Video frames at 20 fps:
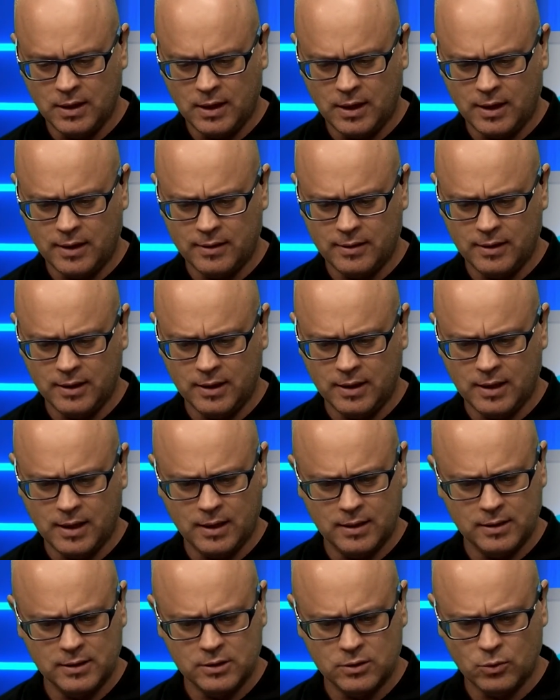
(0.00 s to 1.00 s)
I think
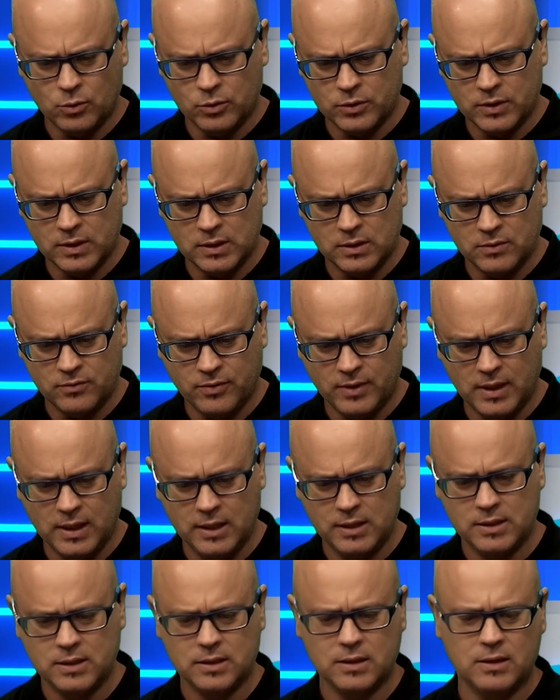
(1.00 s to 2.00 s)
Candice Dawson's
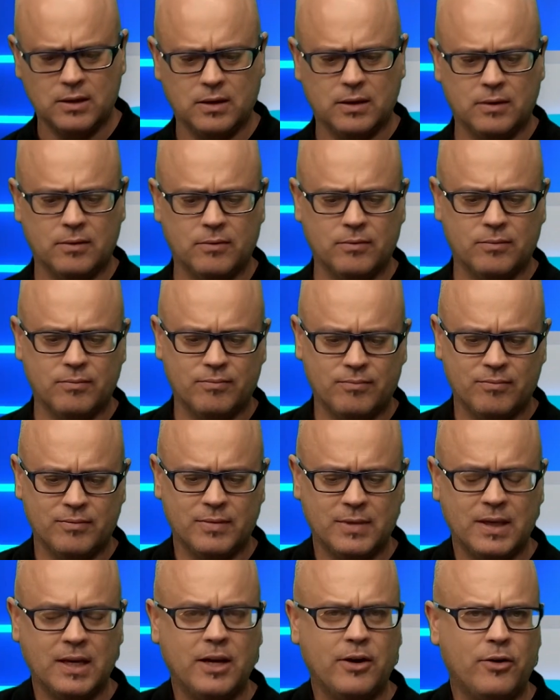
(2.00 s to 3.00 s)
filly's
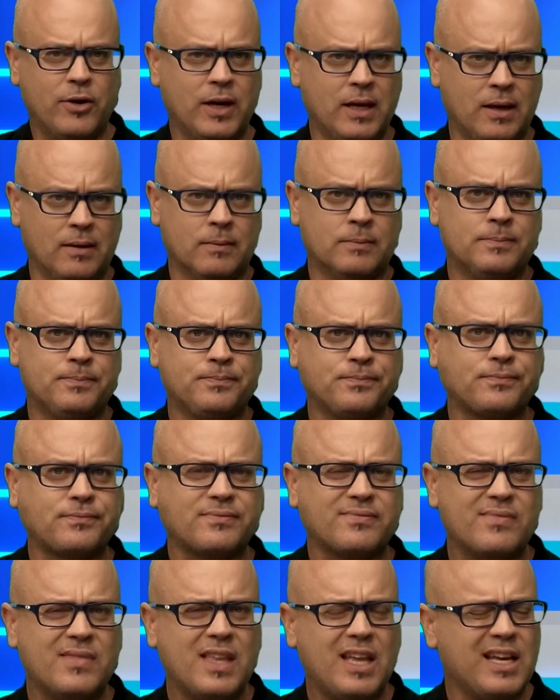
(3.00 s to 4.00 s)
nearly
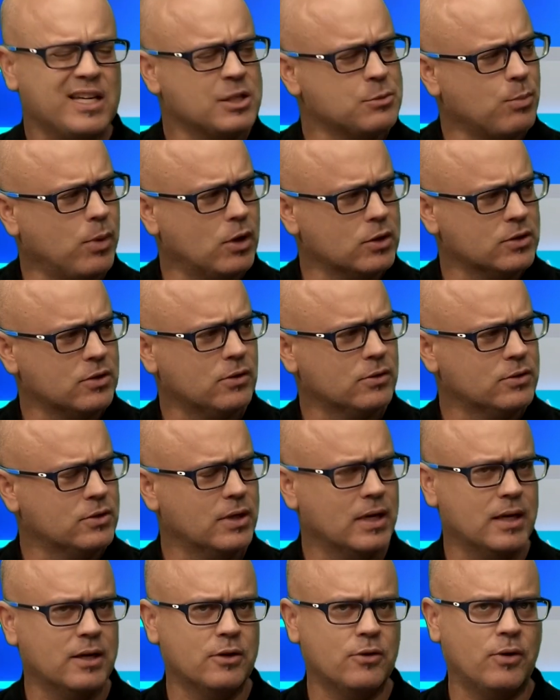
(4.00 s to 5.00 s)
spot on to
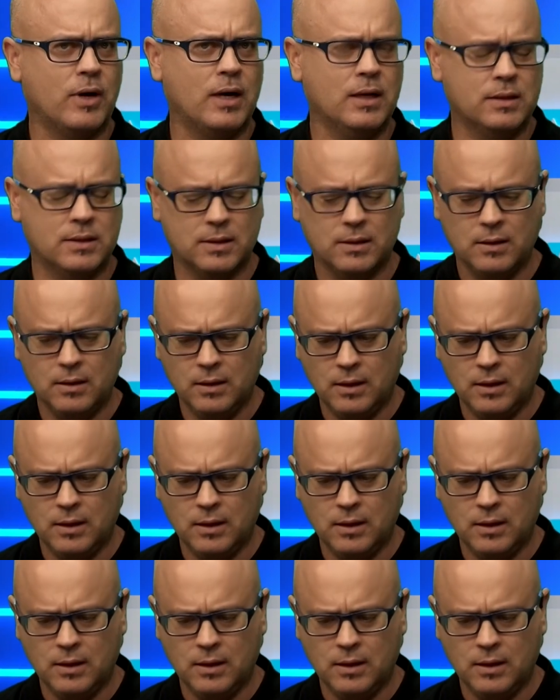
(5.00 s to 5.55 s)
get it right.